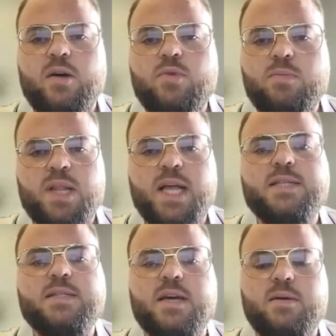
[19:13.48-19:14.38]

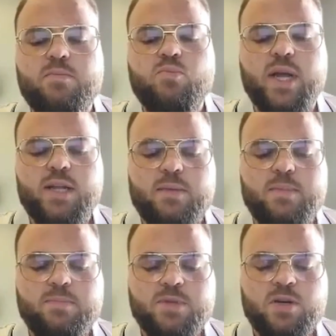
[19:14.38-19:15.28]
replace them, bring them
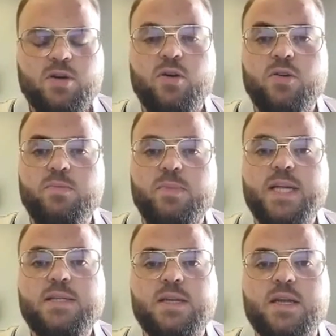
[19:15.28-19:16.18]
up to code
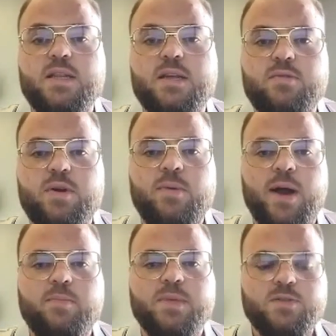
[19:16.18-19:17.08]
based on the
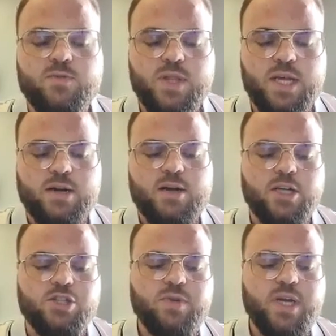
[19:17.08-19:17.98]
requirements for their
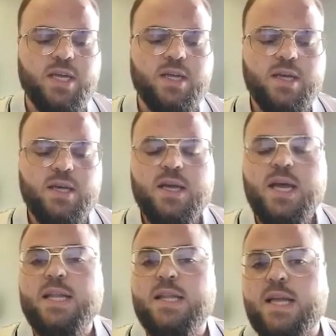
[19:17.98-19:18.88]
country.
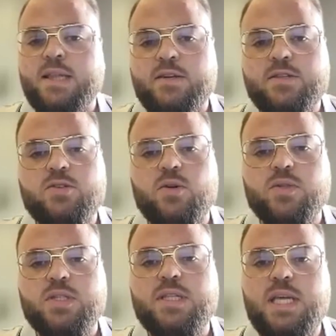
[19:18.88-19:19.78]
And then they're
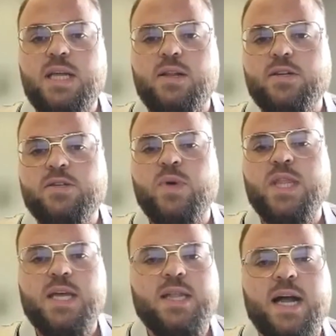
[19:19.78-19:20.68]
sold to dealers
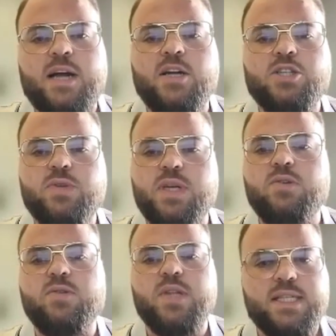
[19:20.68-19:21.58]
within that country
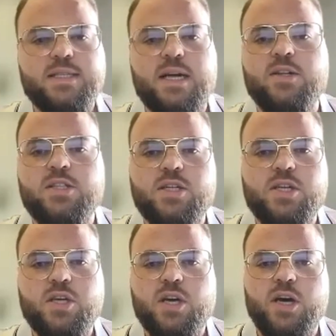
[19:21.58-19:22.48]
who then sell
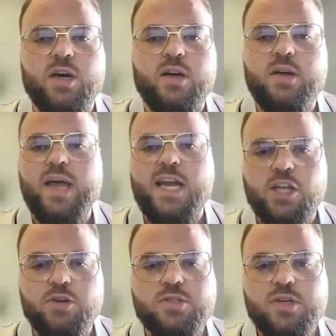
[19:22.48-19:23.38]
to
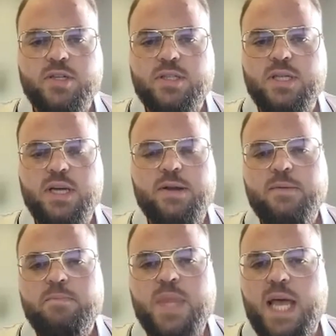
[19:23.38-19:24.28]
end users.
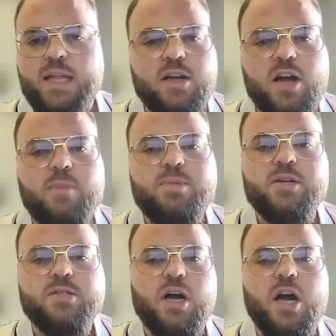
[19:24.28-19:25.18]
And the
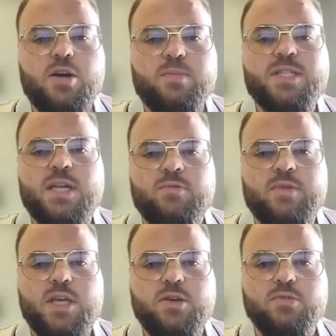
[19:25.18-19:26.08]
copiers are 100%
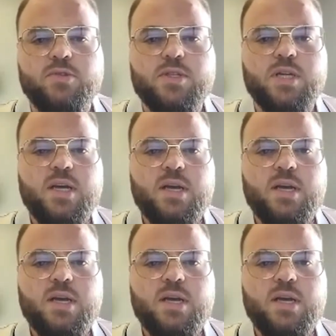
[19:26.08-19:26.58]
reused.